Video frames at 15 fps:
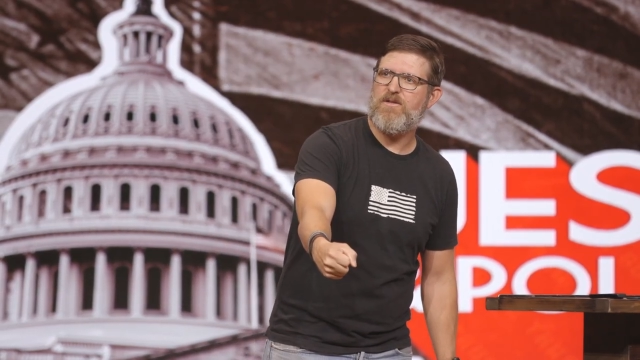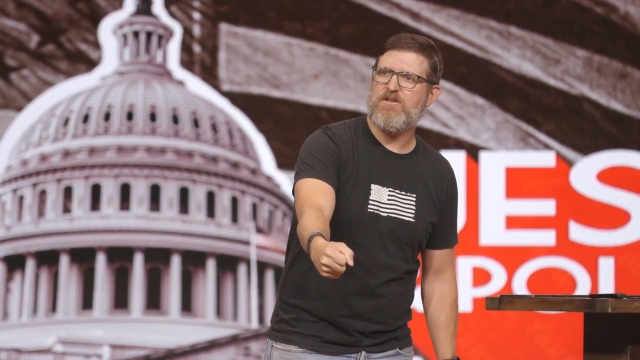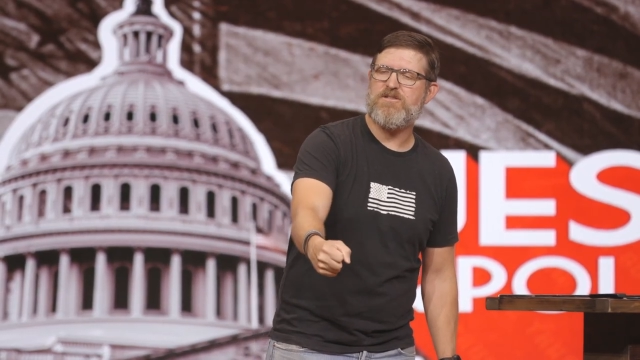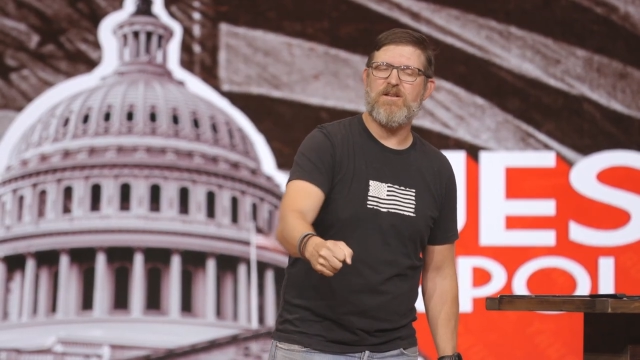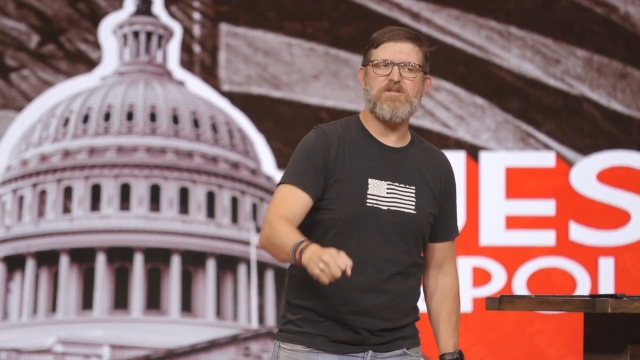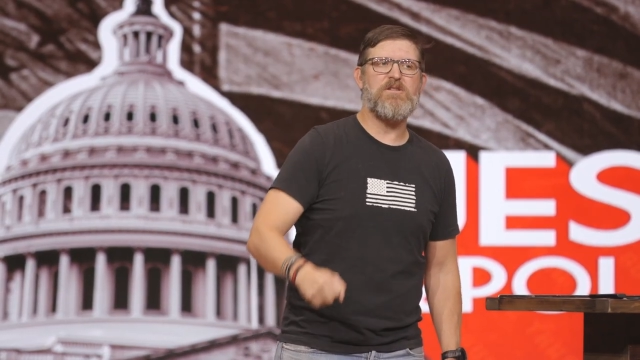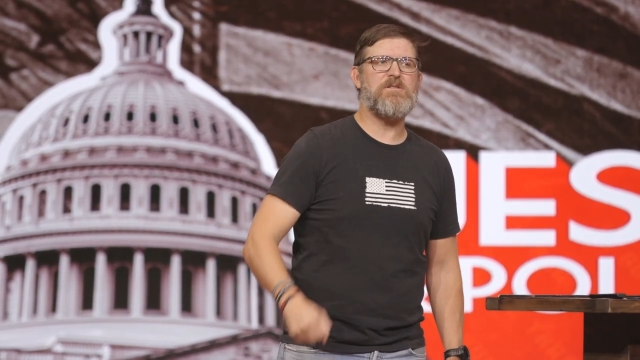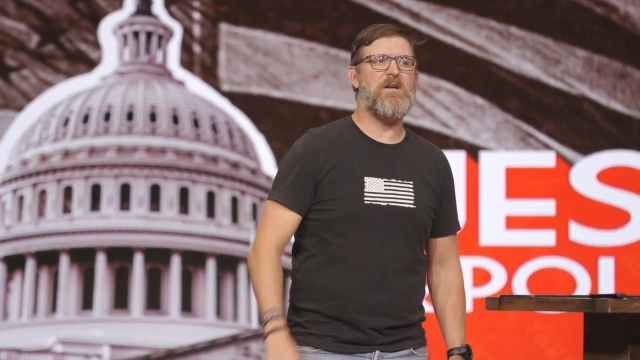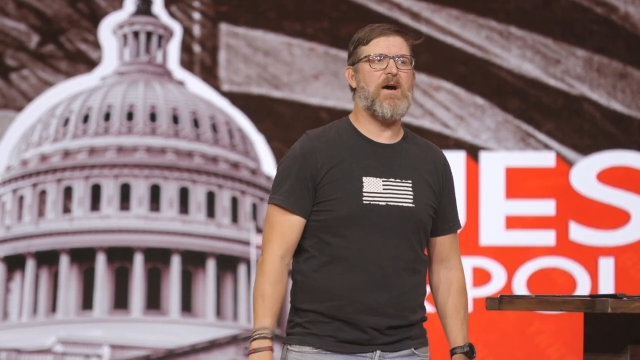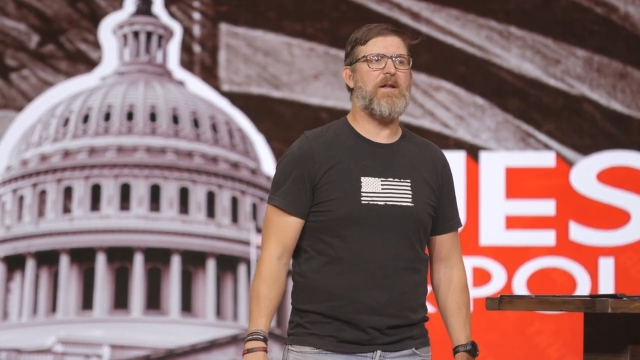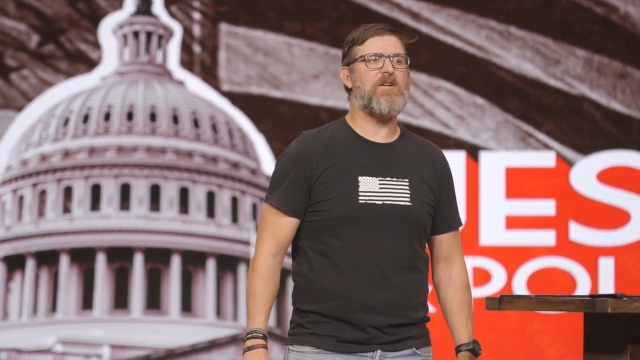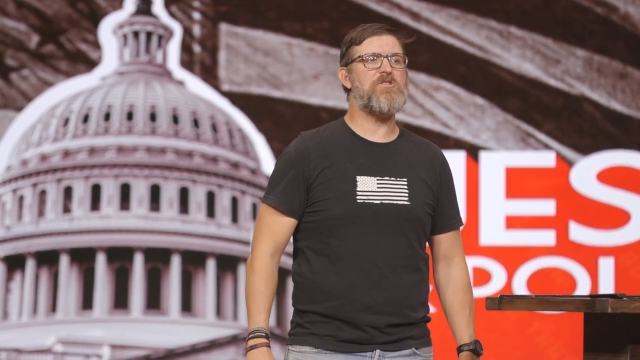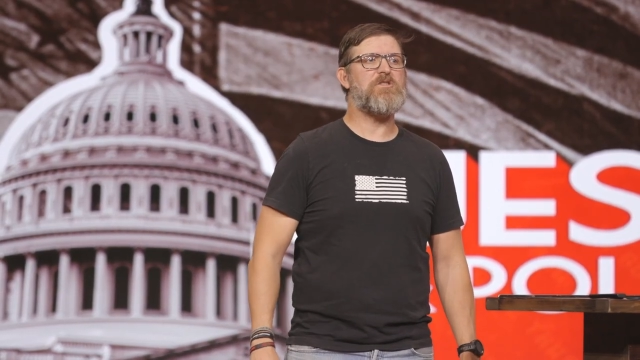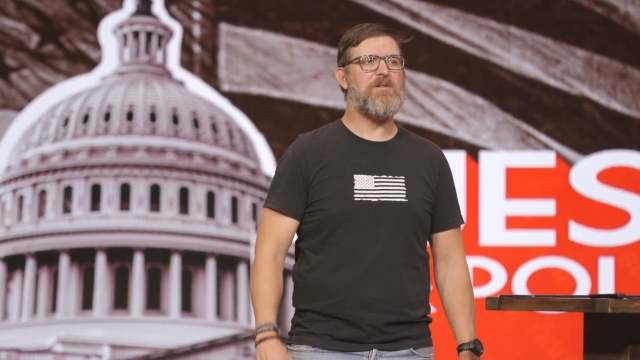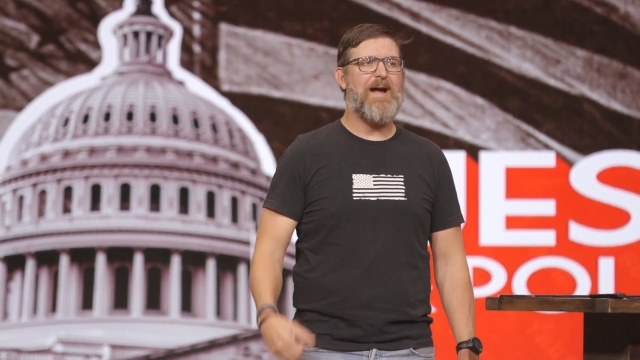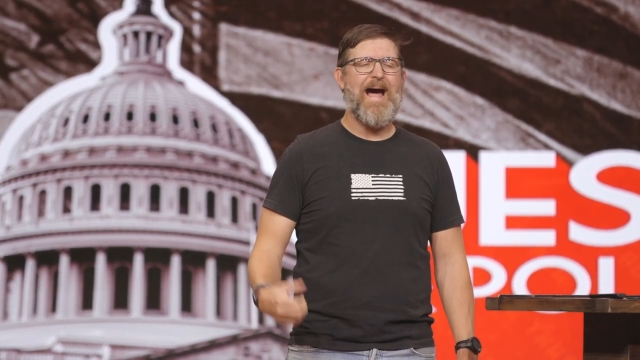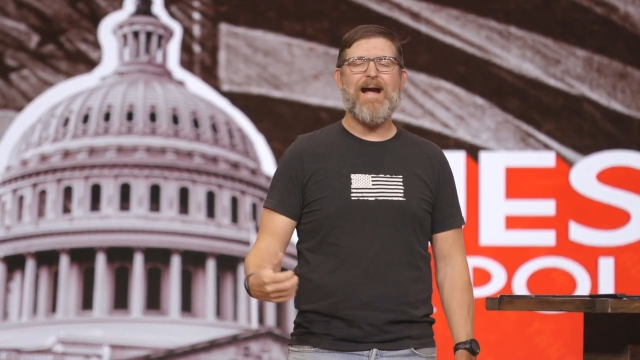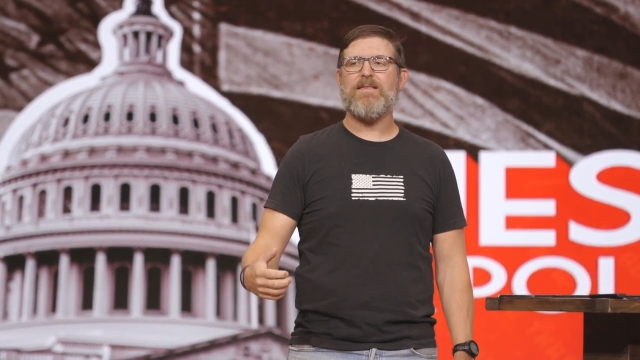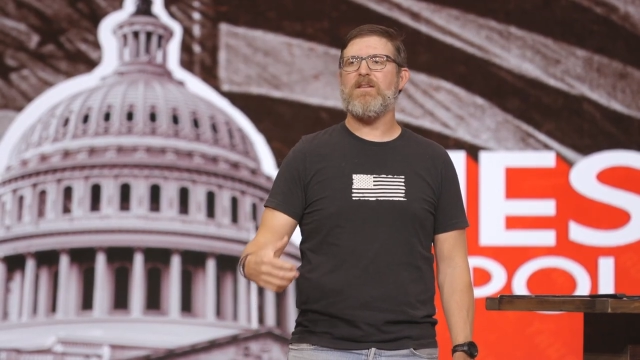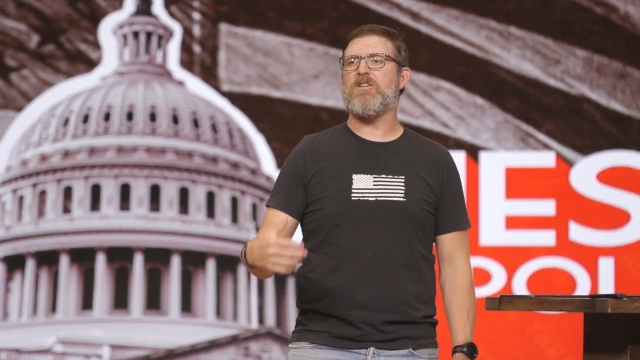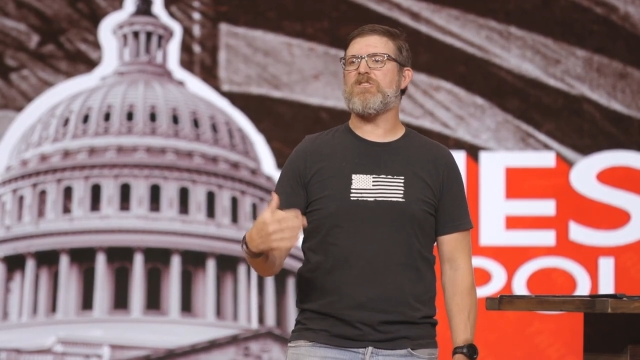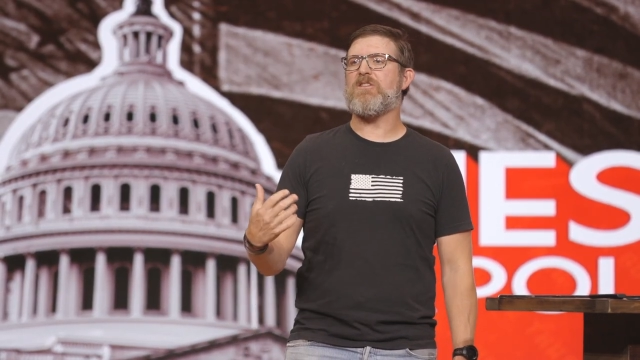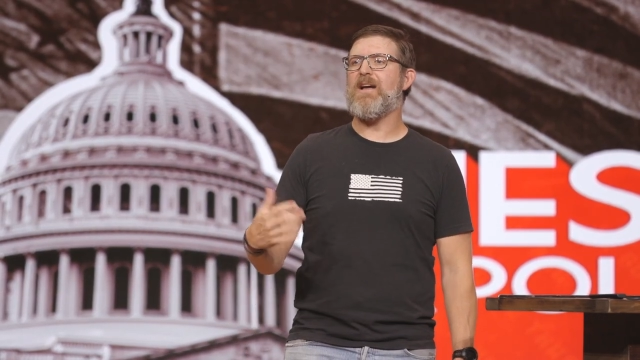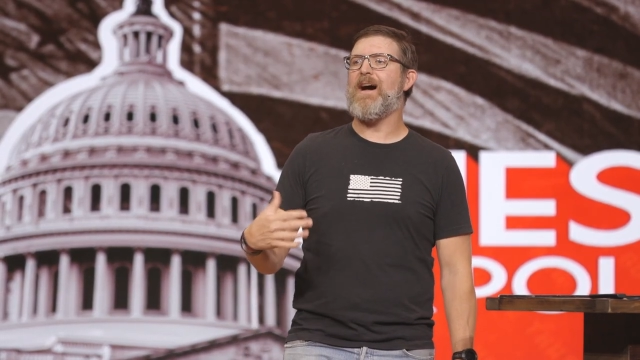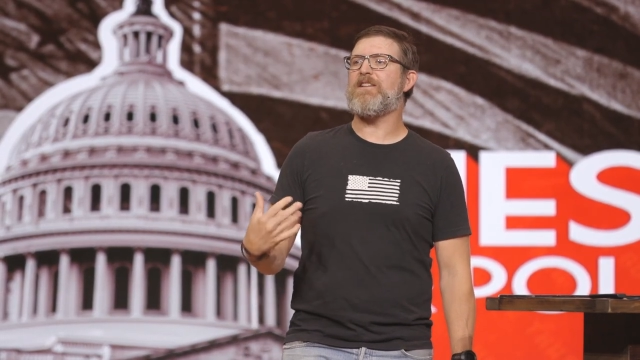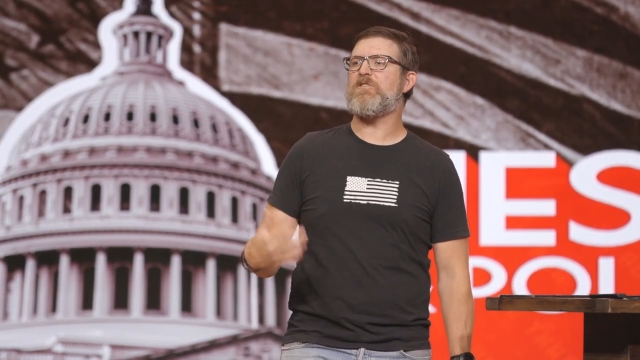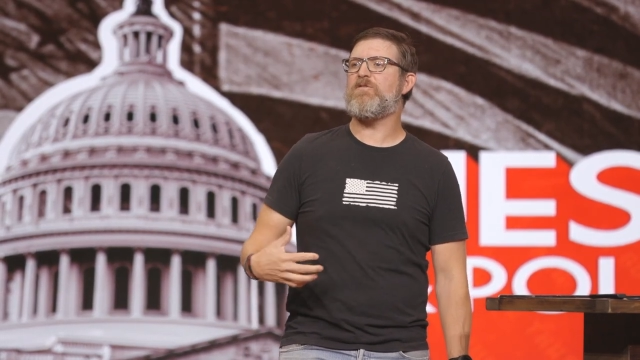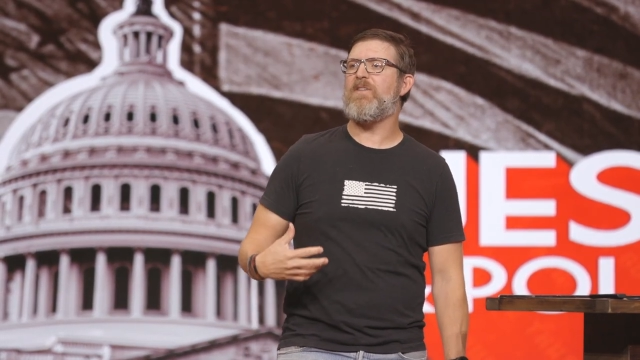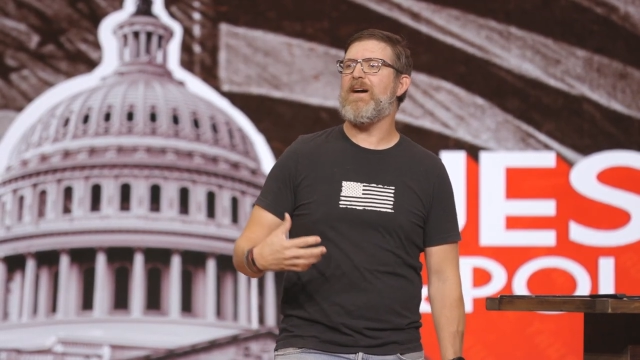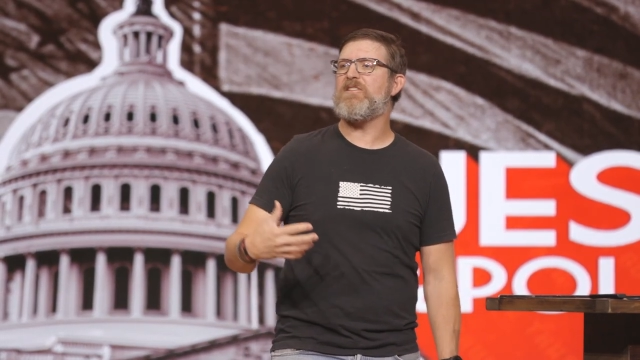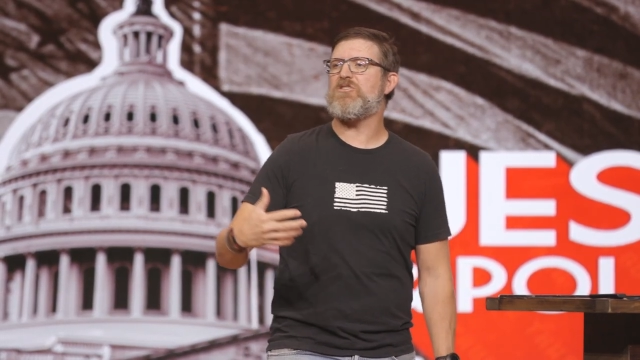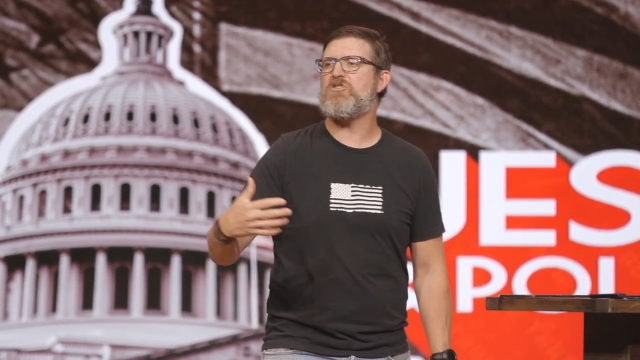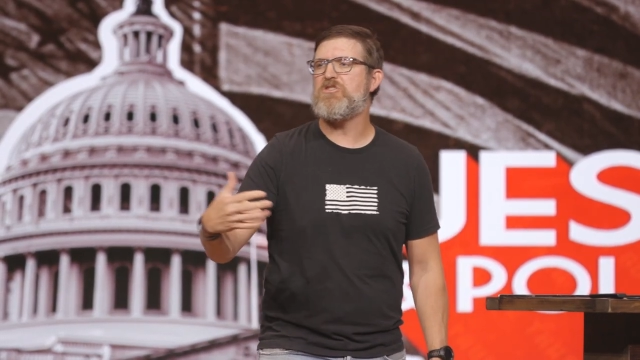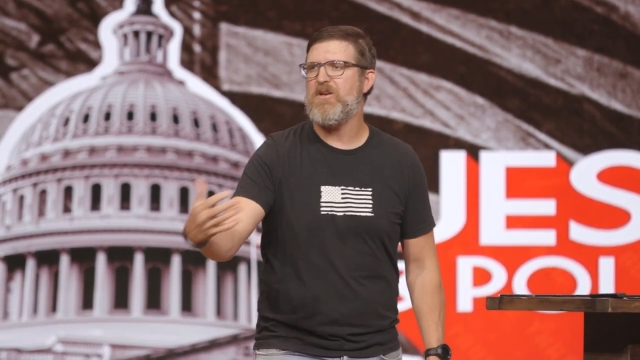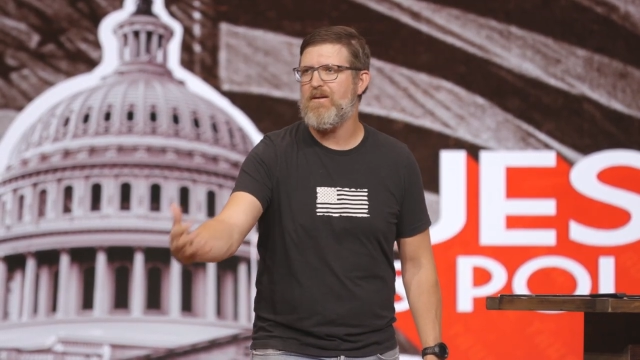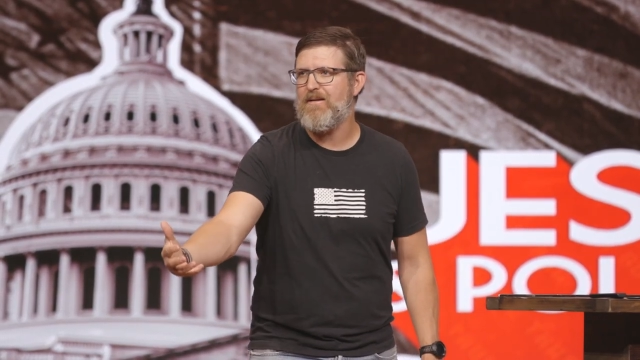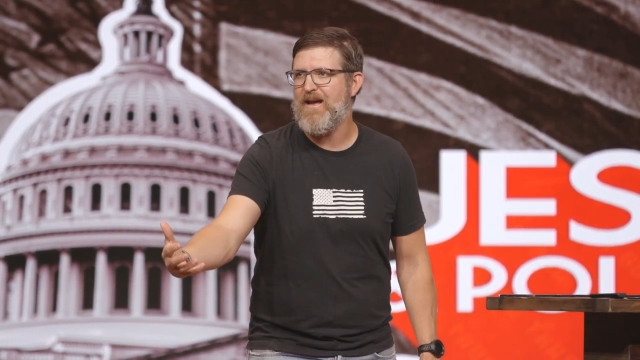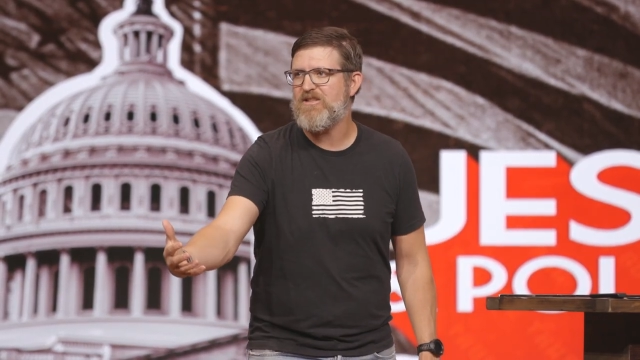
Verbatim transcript: their sons and daughters, they're acting as God's vicegerent,